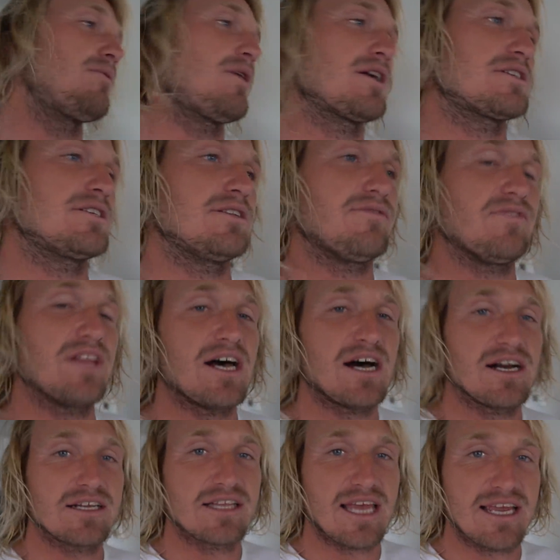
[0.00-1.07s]
watching the
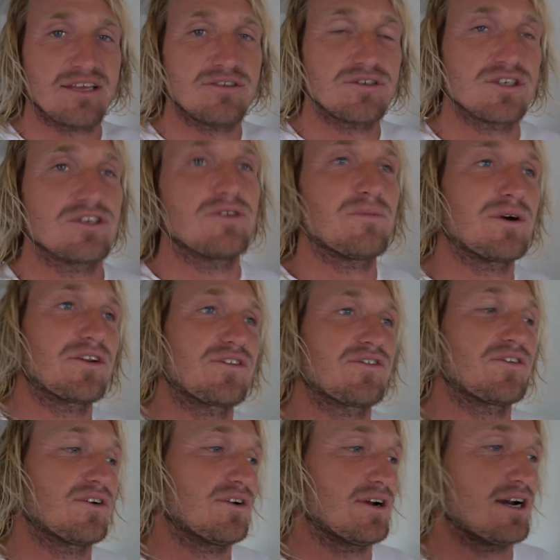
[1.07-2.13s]
vlog. Thank you so so much
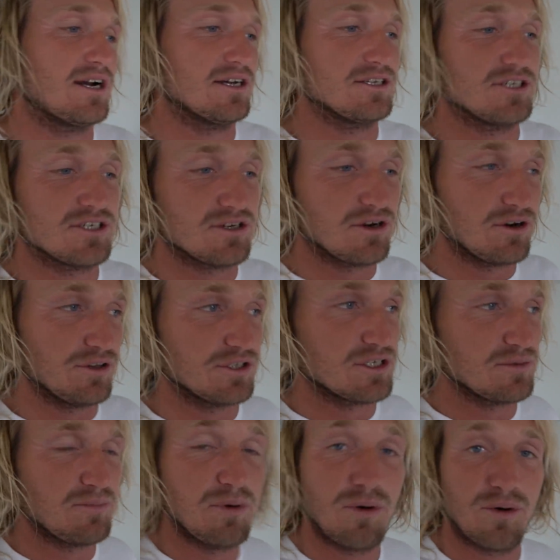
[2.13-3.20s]
for just all the
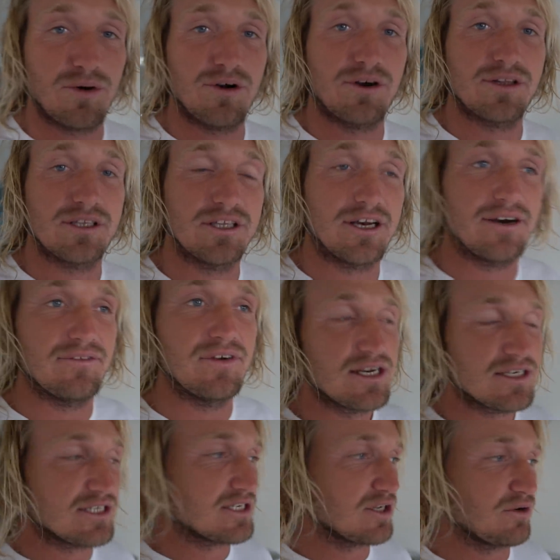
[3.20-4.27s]
support and all the love.
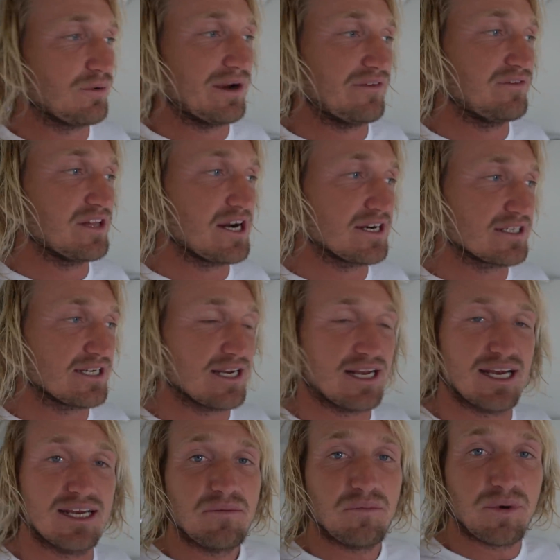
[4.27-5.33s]
Just a quick vlog
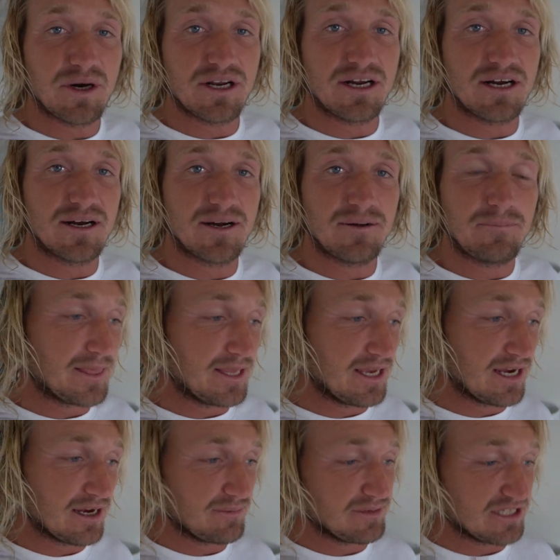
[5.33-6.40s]
today, but
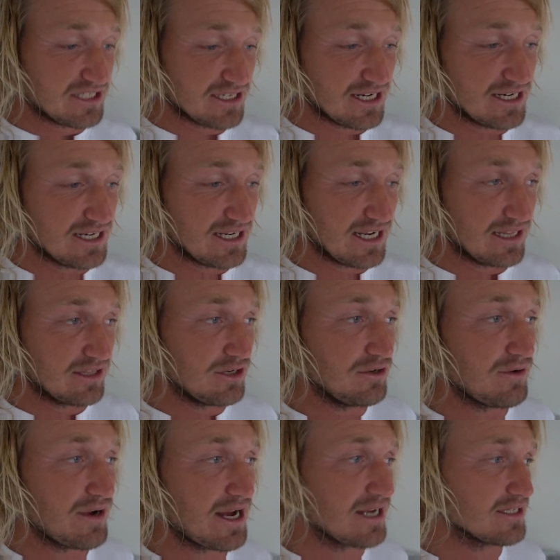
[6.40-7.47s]
yeah, I'm excited to get in the
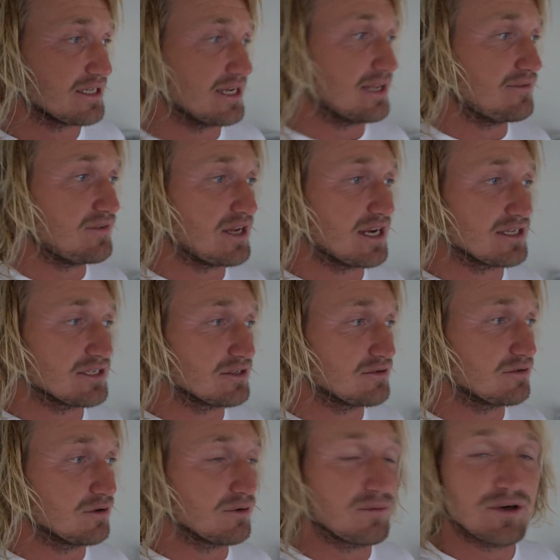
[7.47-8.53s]
new house and give you guys a
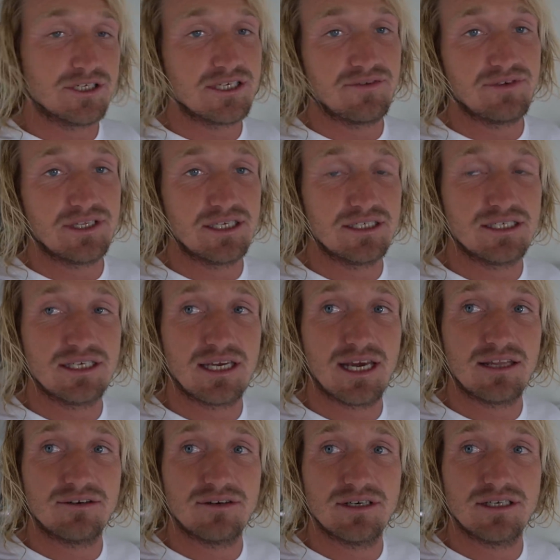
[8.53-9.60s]
tour once everything's
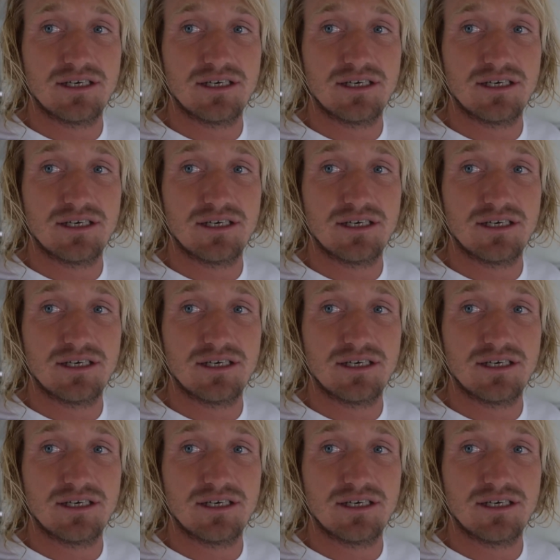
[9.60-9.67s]
together and